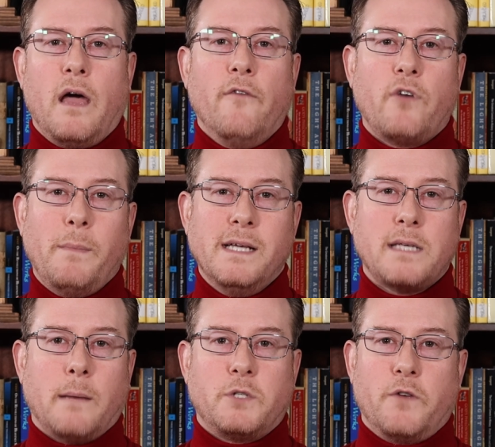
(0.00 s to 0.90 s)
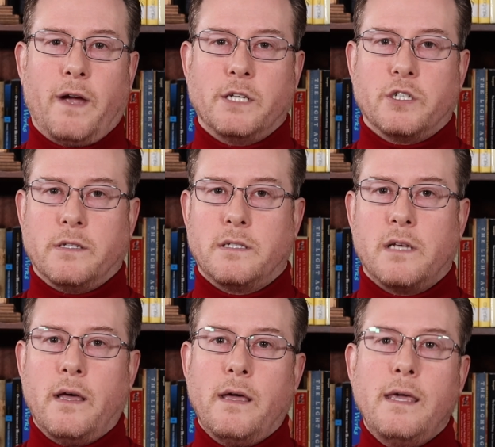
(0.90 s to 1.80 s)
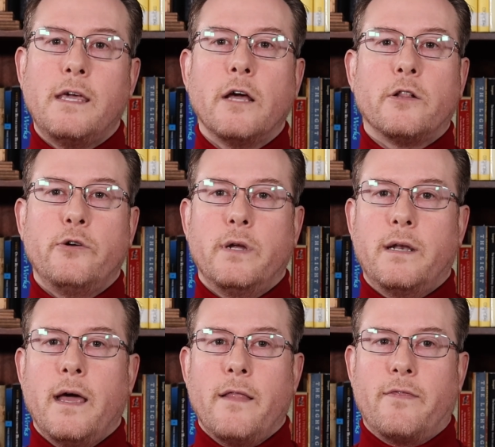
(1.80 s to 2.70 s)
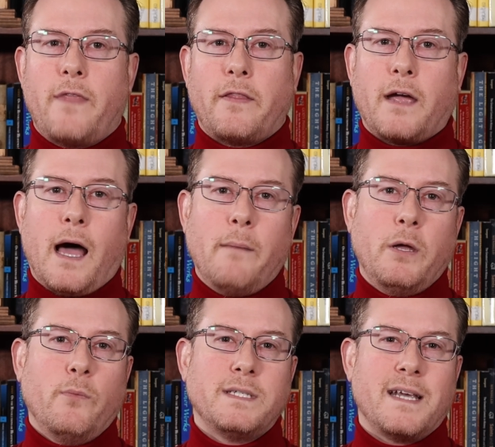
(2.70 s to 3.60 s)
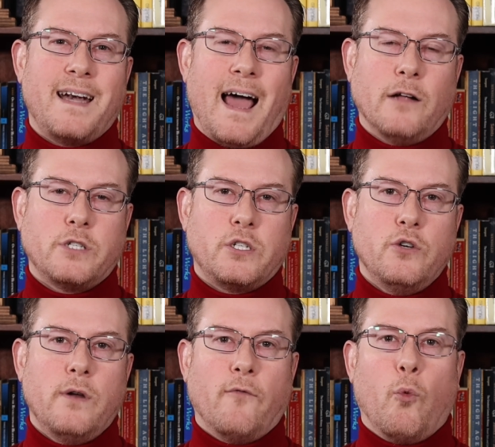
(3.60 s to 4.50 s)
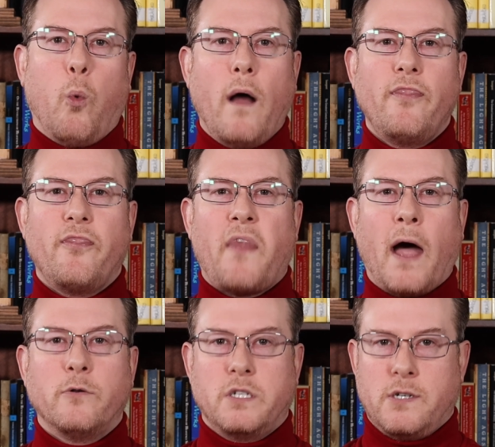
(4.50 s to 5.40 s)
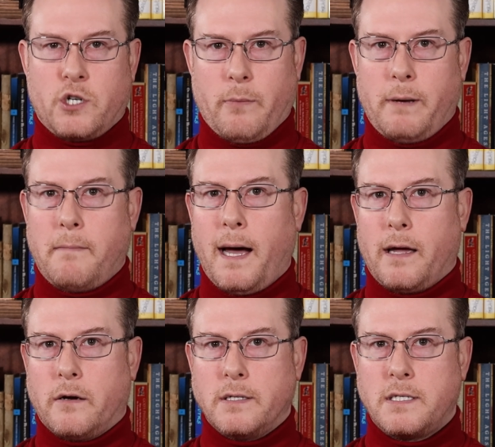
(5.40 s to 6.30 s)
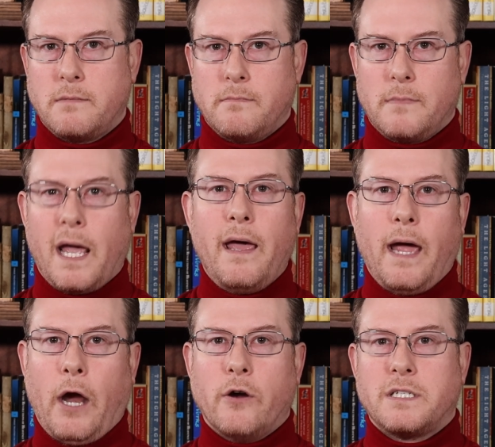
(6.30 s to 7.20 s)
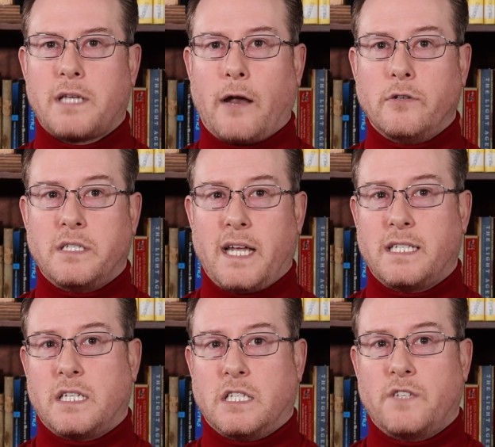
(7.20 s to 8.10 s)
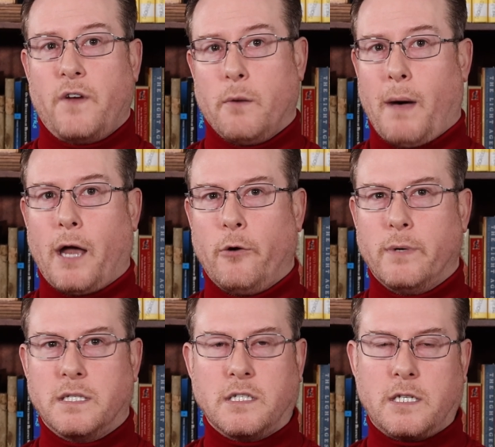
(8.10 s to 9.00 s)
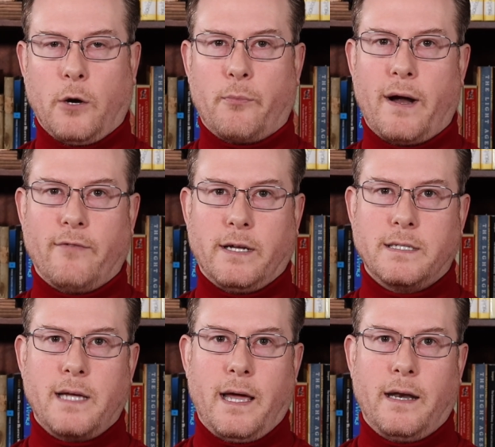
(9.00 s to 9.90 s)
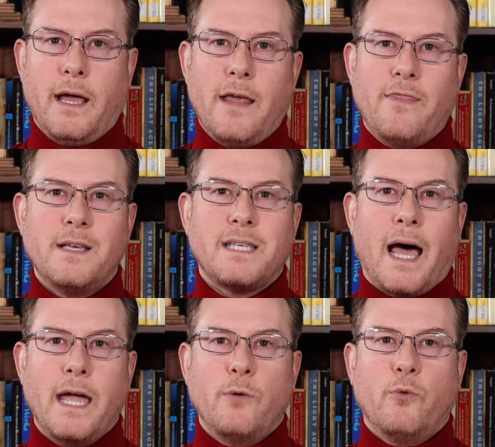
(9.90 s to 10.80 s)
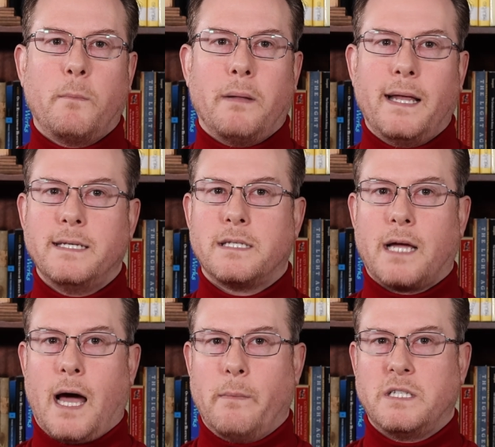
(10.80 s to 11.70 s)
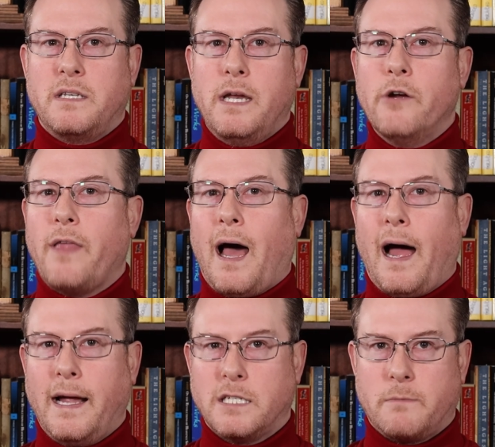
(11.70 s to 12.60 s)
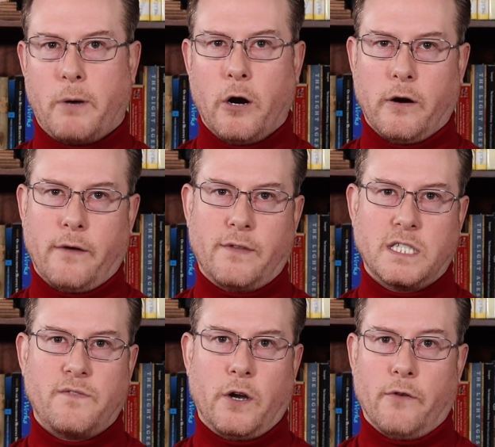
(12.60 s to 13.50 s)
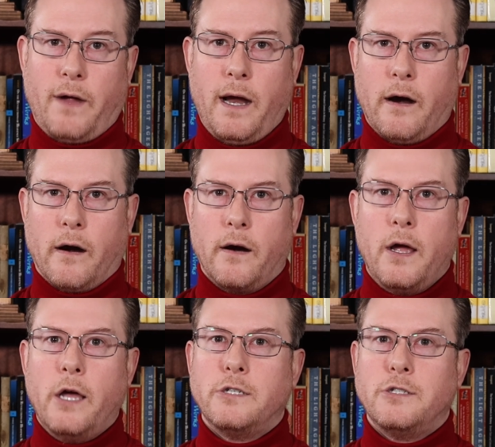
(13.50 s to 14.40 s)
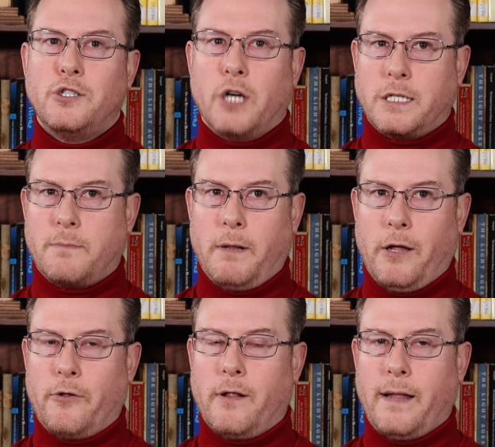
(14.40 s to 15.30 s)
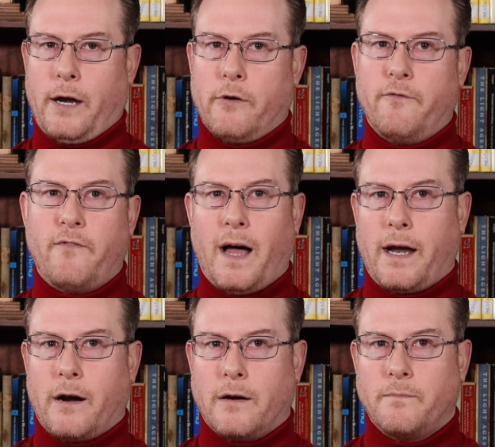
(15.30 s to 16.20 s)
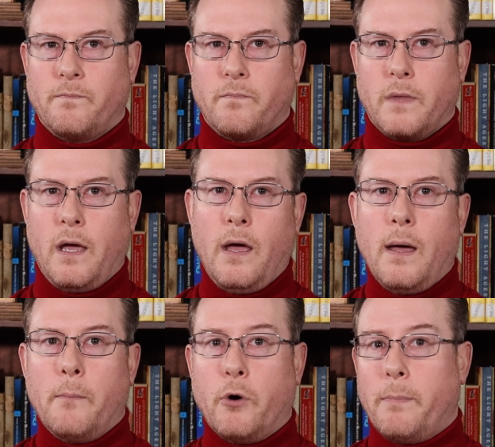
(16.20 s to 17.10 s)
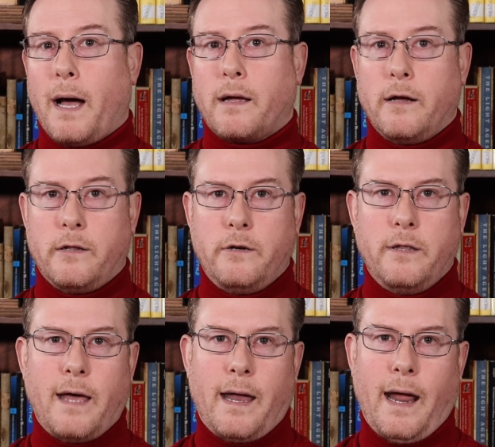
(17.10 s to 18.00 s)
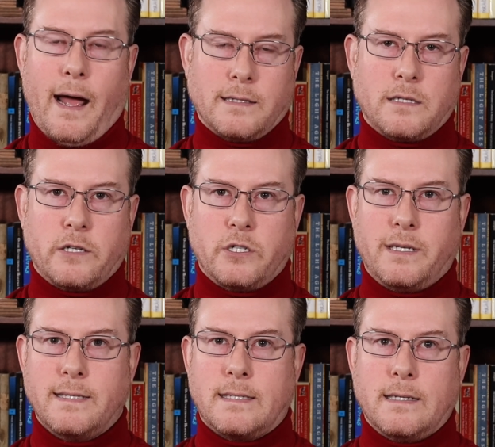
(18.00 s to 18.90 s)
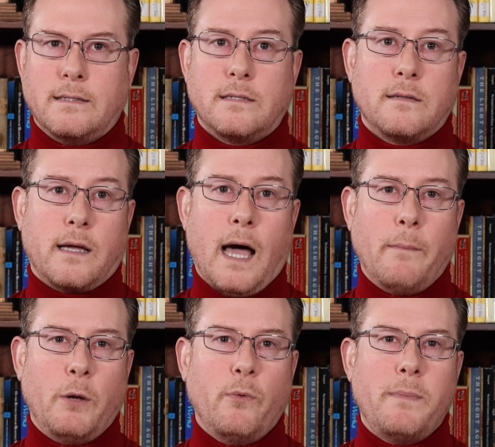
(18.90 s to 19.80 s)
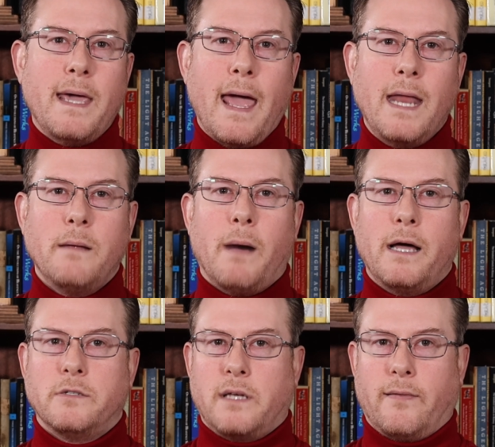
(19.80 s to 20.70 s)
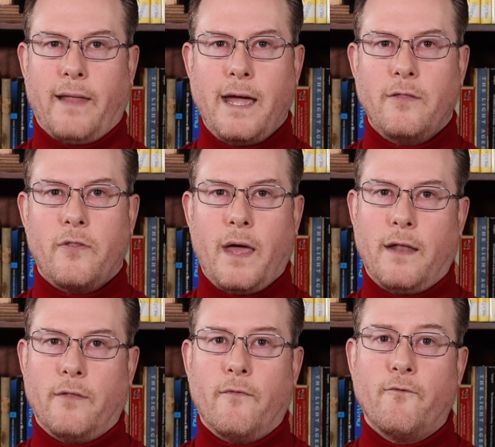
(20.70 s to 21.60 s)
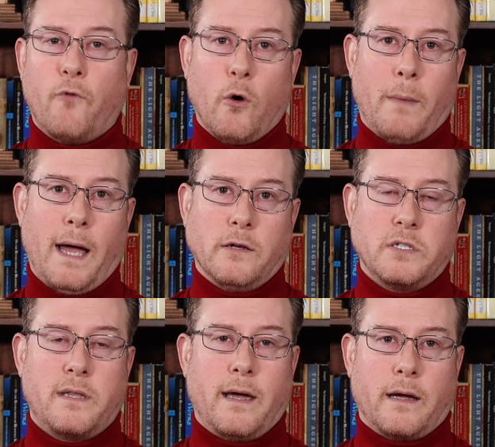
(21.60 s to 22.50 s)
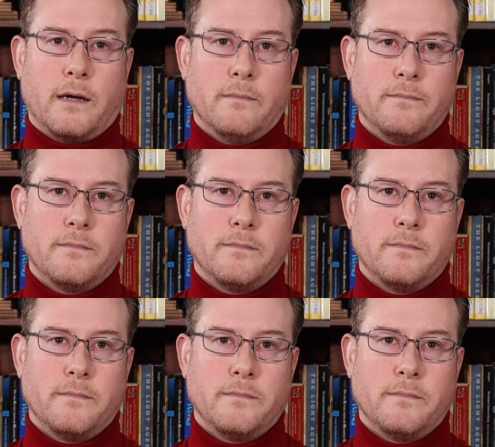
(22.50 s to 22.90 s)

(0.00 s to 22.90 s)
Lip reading: From his observations, he concluded that the comet was at an altitude of 1,000 German miles. Aristotle's nested sphere model was still prevalent, and this height would place the comets near the highest part of the sphere of air, just below the layer of fire. Purbach concluded that at such a distance, the comet would be 80 miles in length and 4 miles thick.